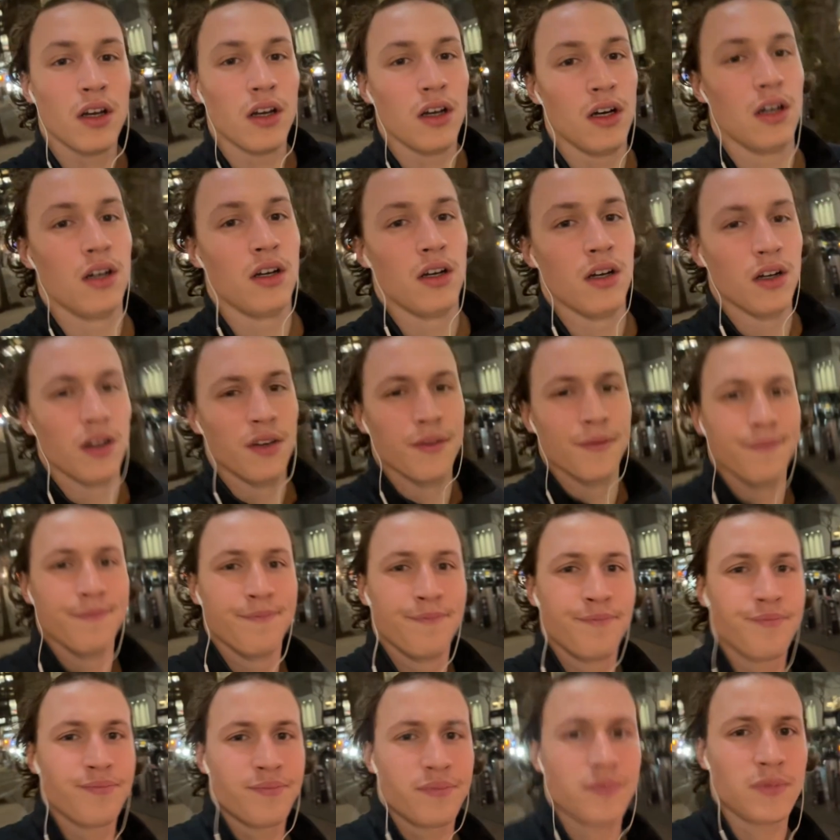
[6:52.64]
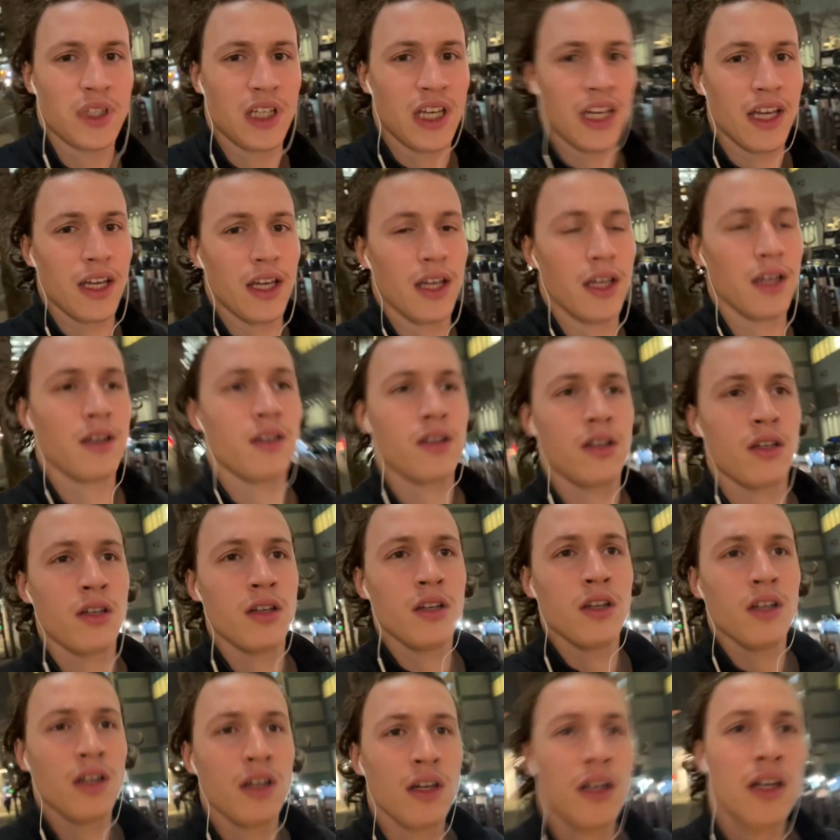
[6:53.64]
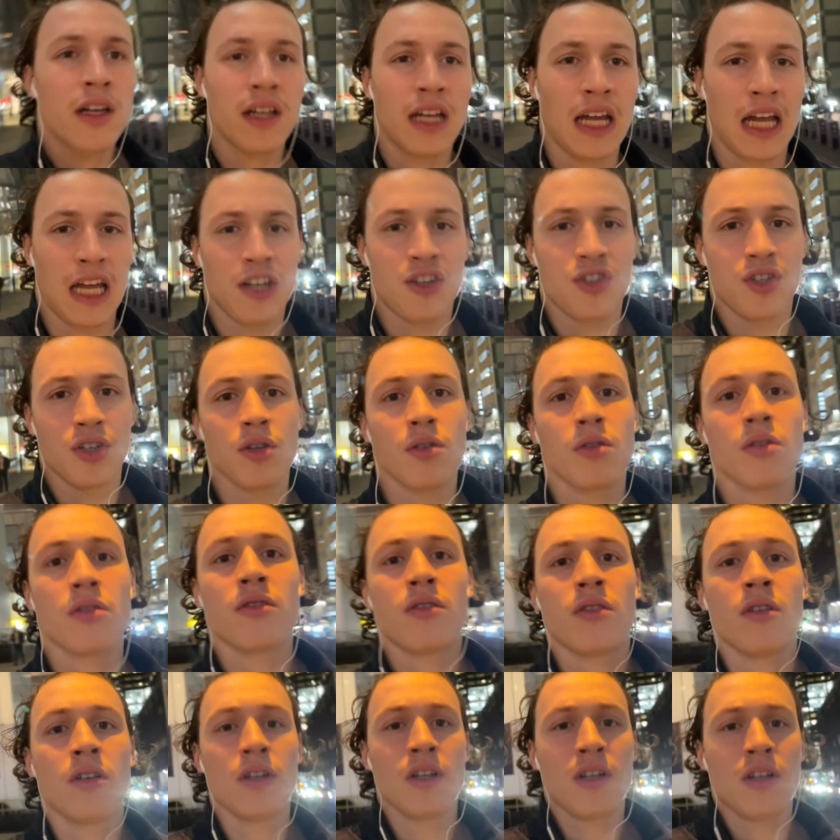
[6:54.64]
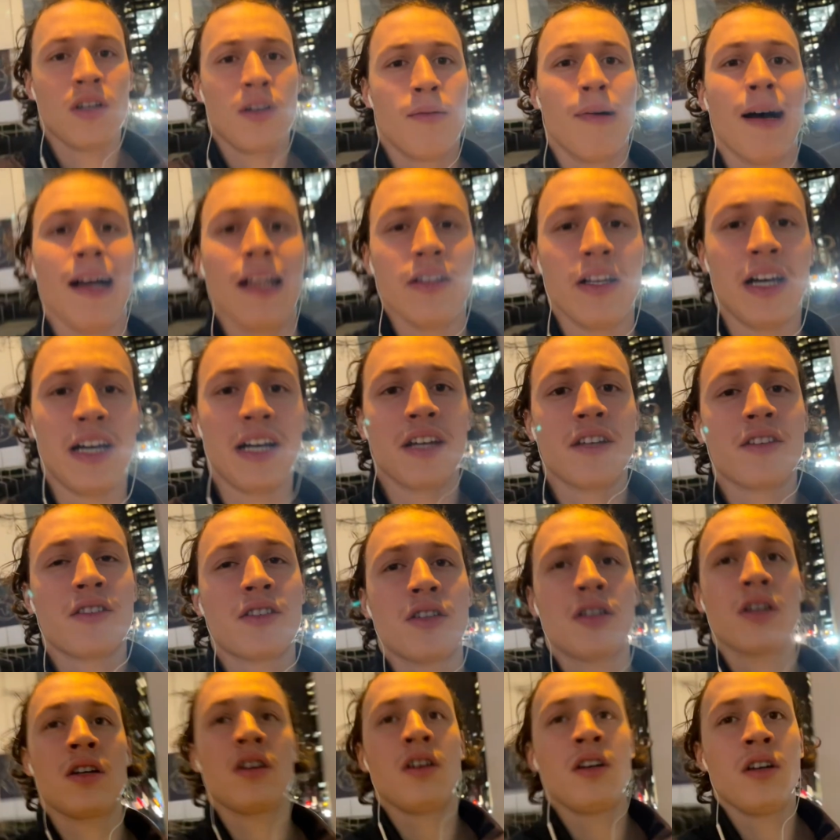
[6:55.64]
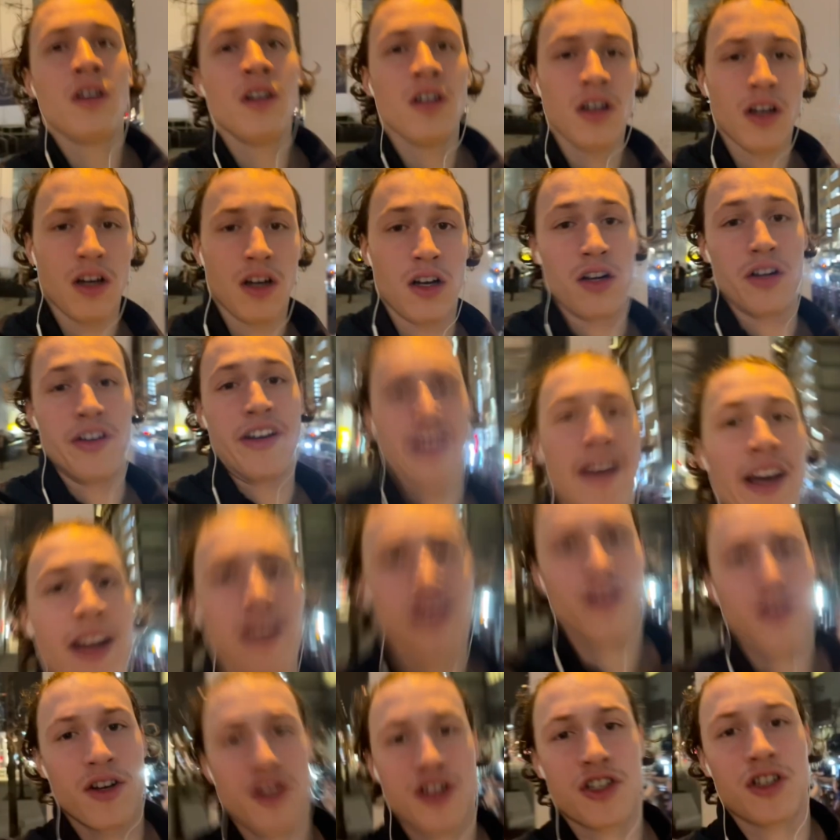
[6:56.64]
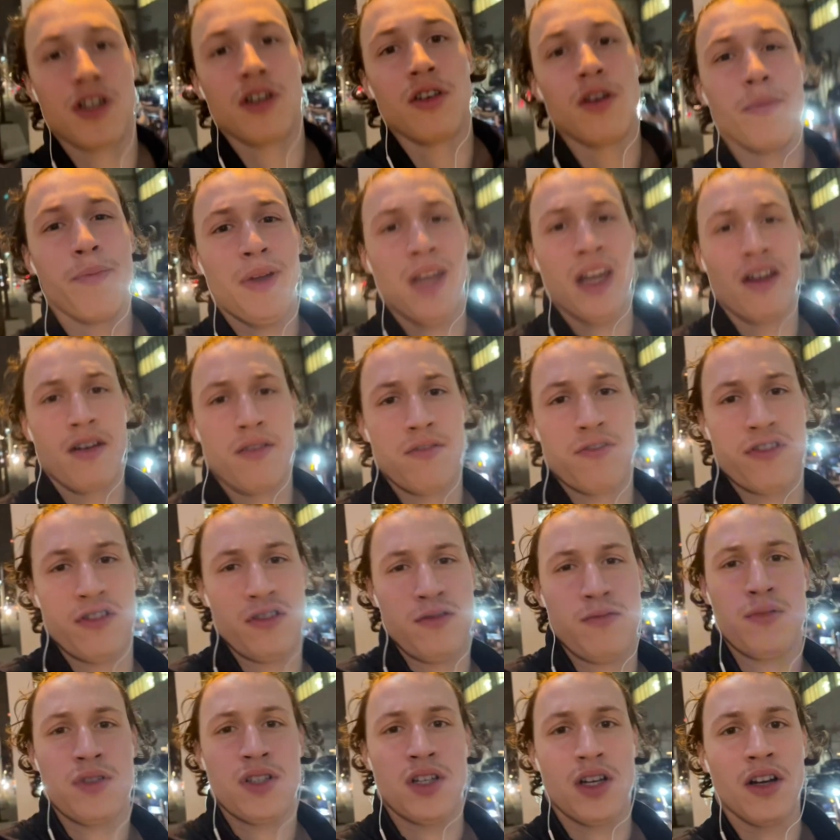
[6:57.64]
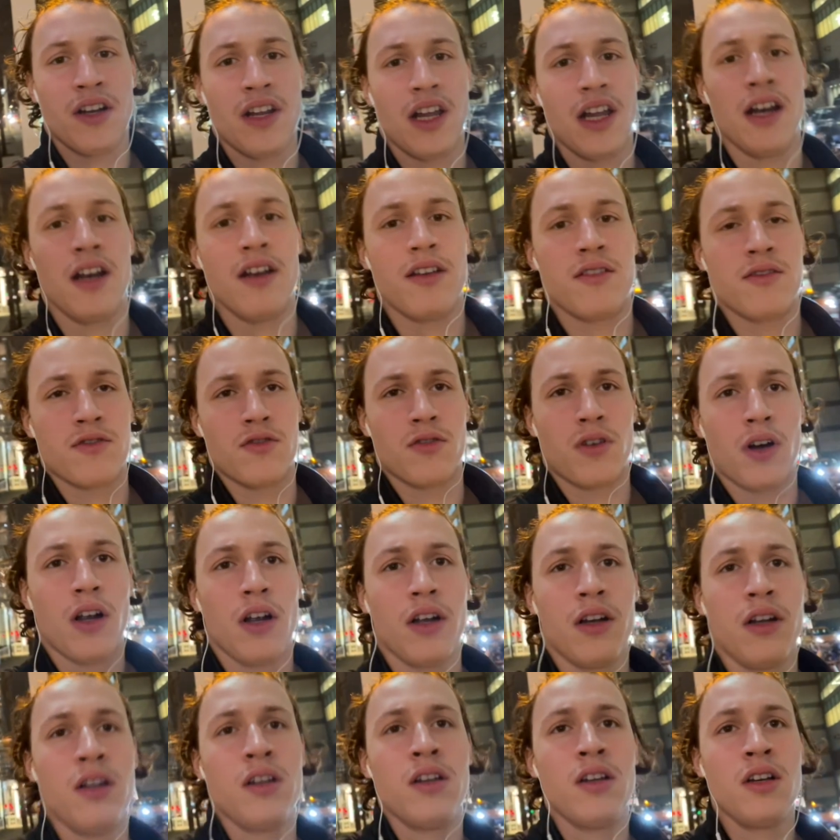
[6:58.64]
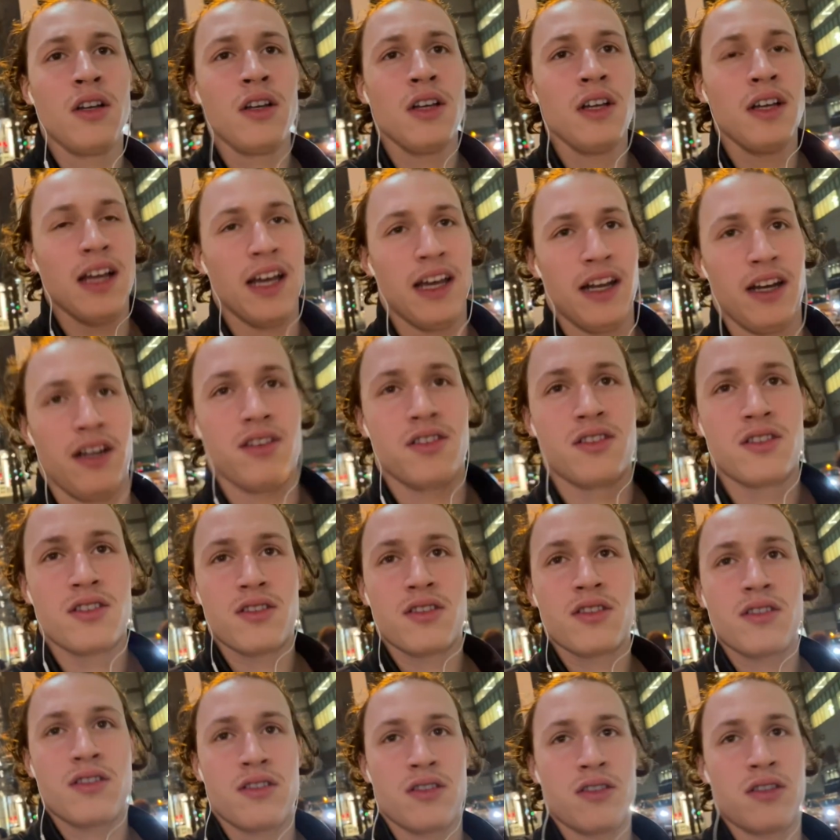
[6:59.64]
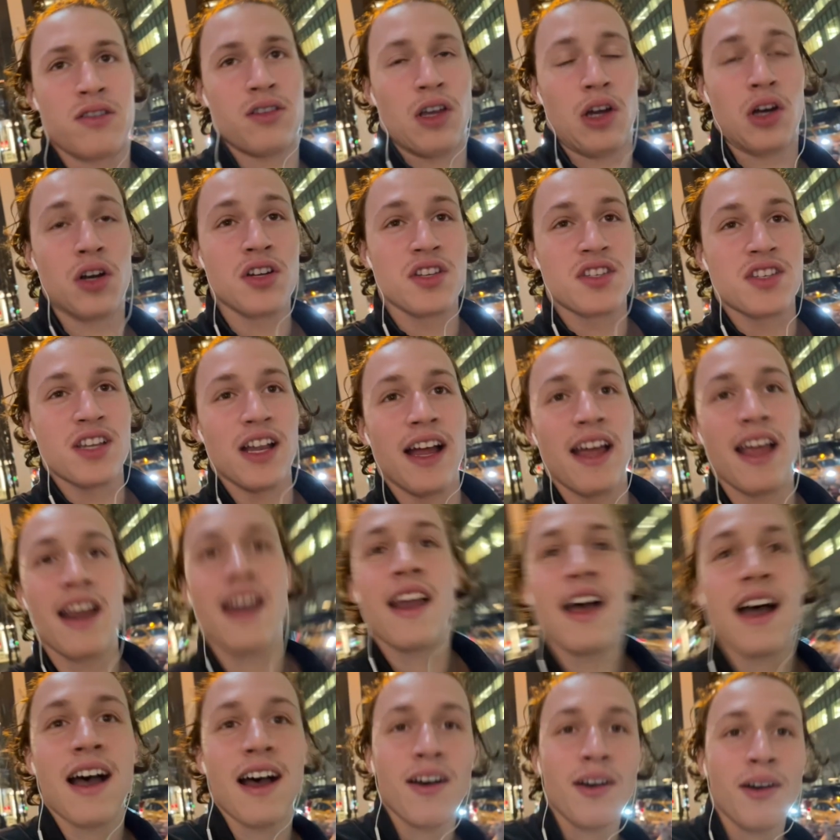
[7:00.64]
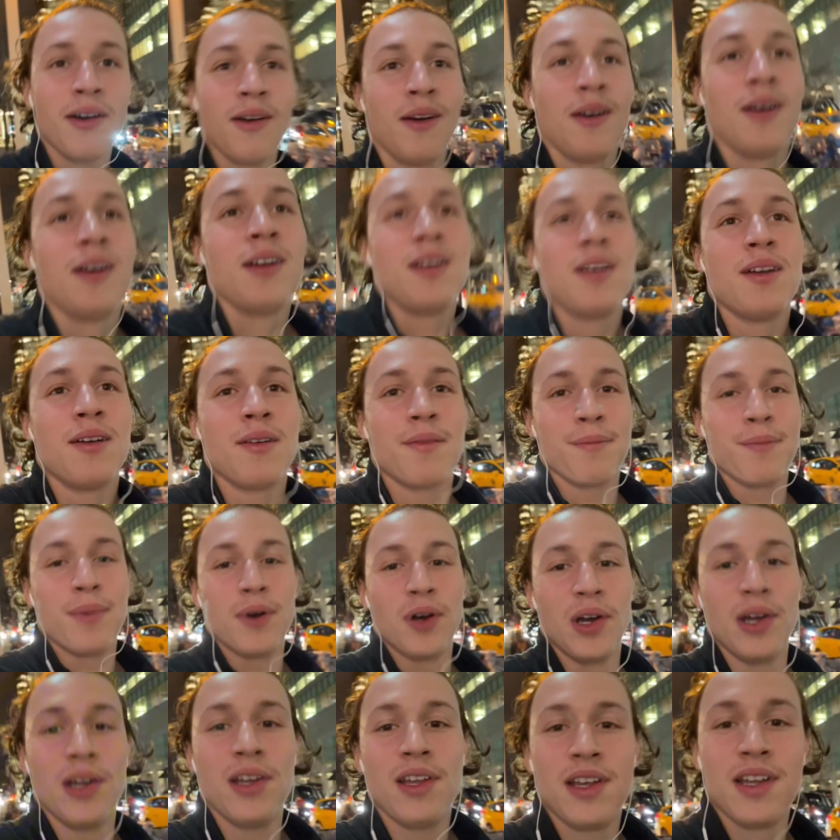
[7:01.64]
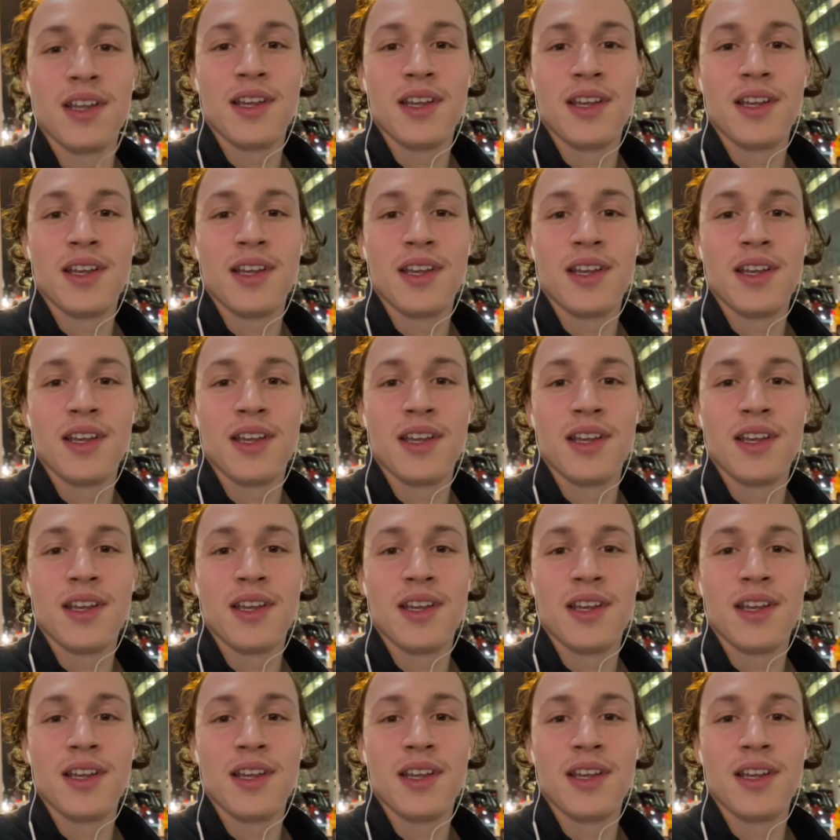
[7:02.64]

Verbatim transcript: Um, yeah, catch you. My legs are dead. They're still in pain from Sunday's run, and it's Thursday now. But